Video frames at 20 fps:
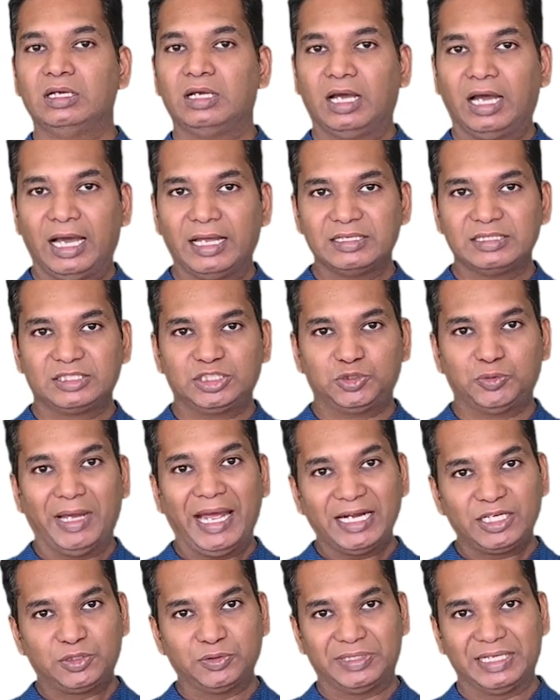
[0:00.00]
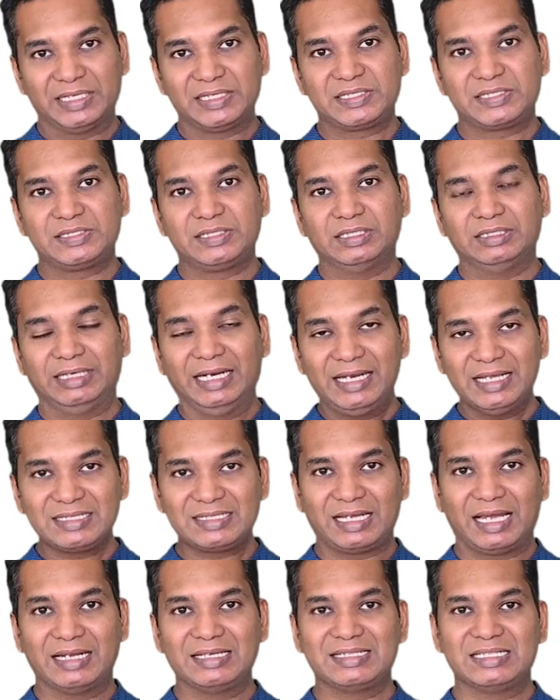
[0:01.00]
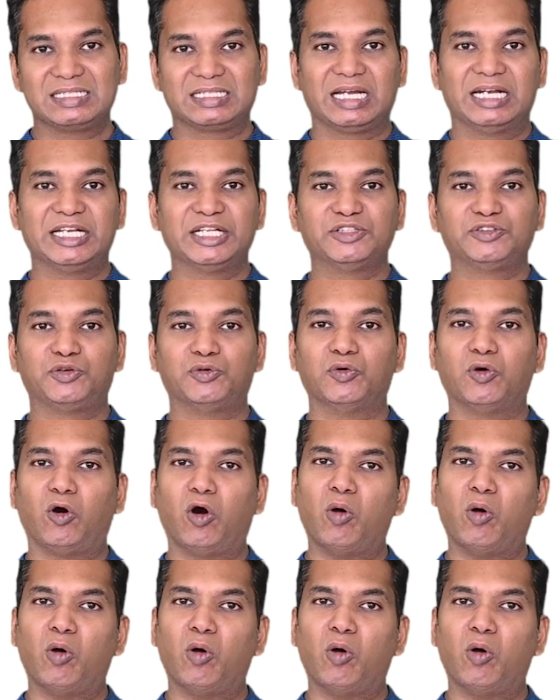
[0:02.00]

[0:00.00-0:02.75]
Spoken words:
And to add to this, data science is cutting through